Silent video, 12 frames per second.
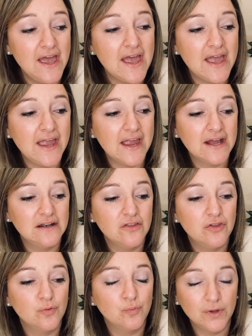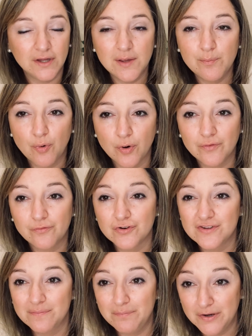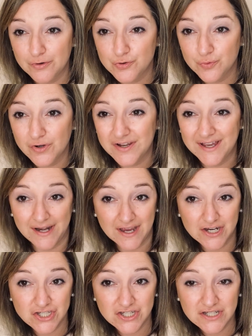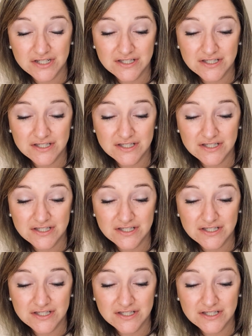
And they're really important for spiritual connection,